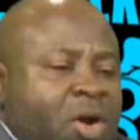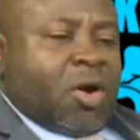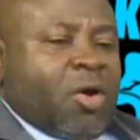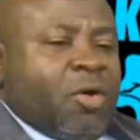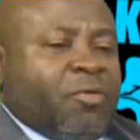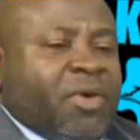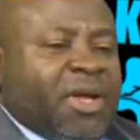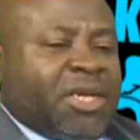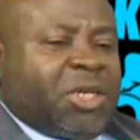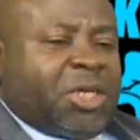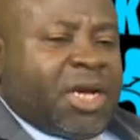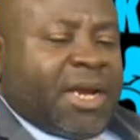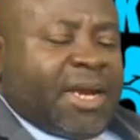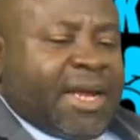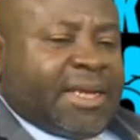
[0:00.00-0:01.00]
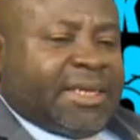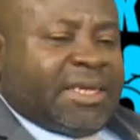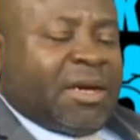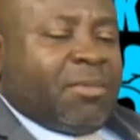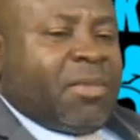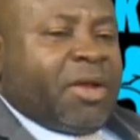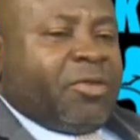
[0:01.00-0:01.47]
of a
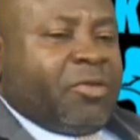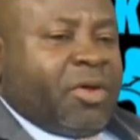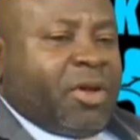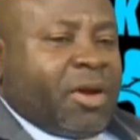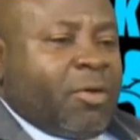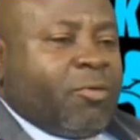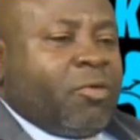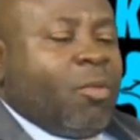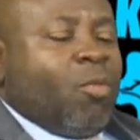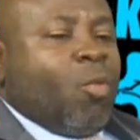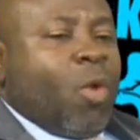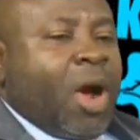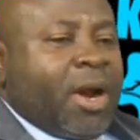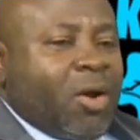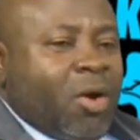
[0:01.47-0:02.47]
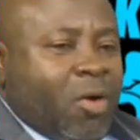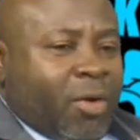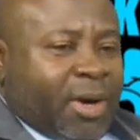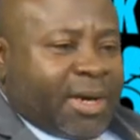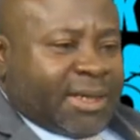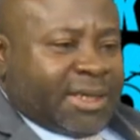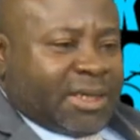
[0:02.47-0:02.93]
genetic material from one
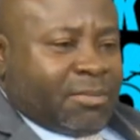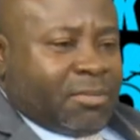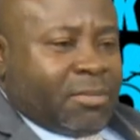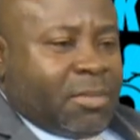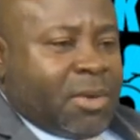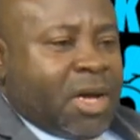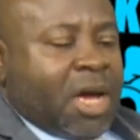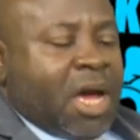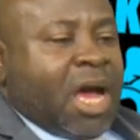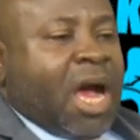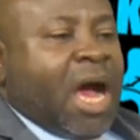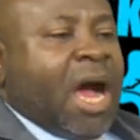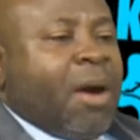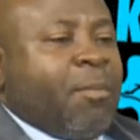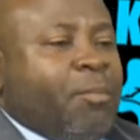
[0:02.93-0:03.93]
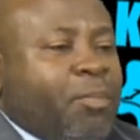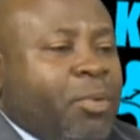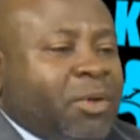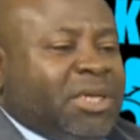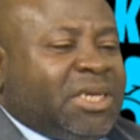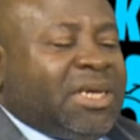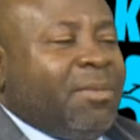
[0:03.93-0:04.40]
organism and
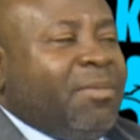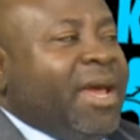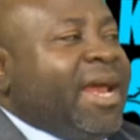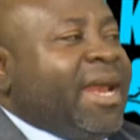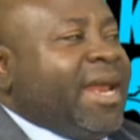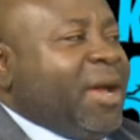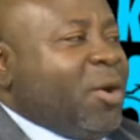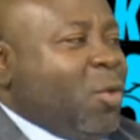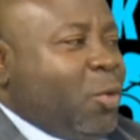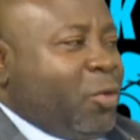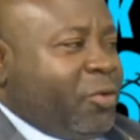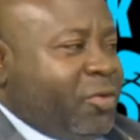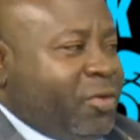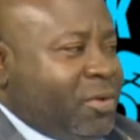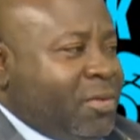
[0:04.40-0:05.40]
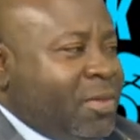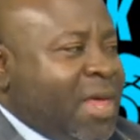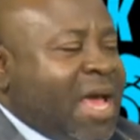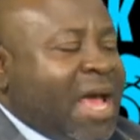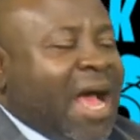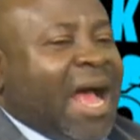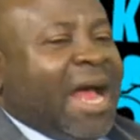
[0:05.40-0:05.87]
put him in a host,
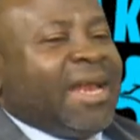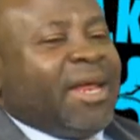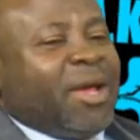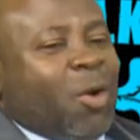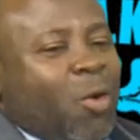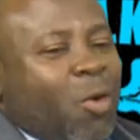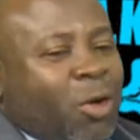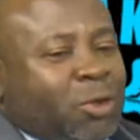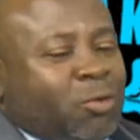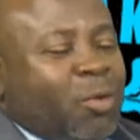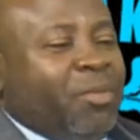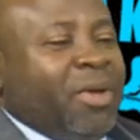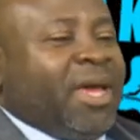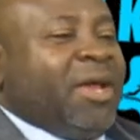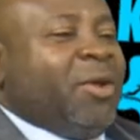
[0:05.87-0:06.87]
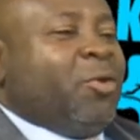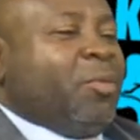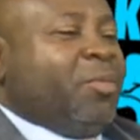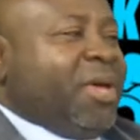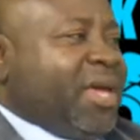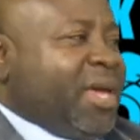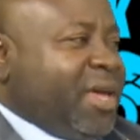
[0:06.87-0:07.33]
and the host will begin to
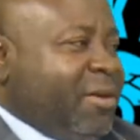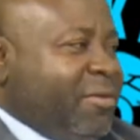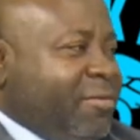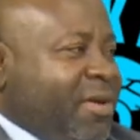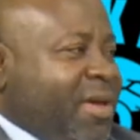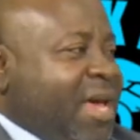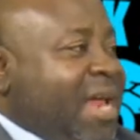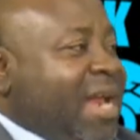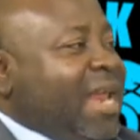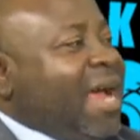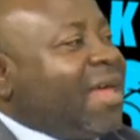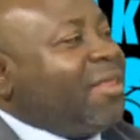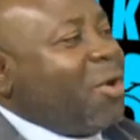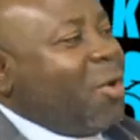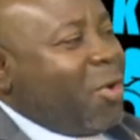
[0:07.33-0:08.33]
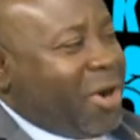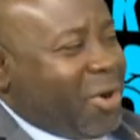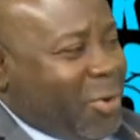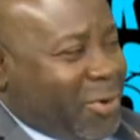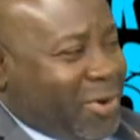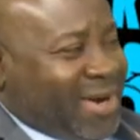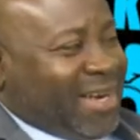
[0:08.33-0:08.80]
behave like the other
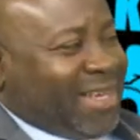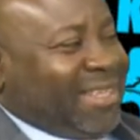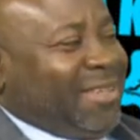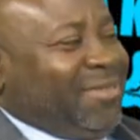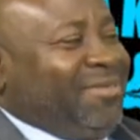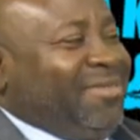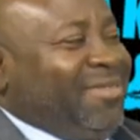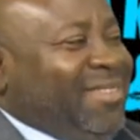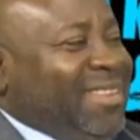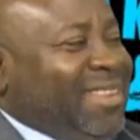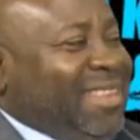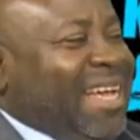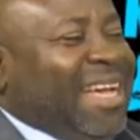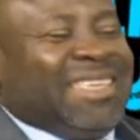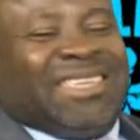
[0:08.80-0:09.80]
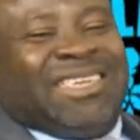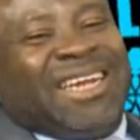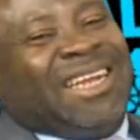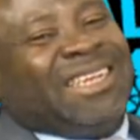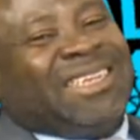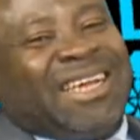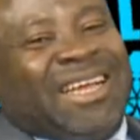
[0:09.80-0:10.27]
organism. Okay. That's
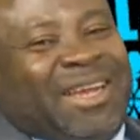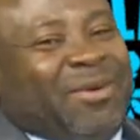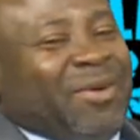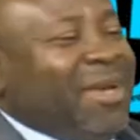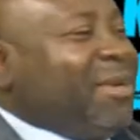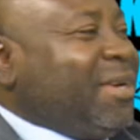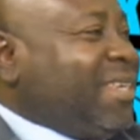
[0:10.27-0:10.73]
genetically what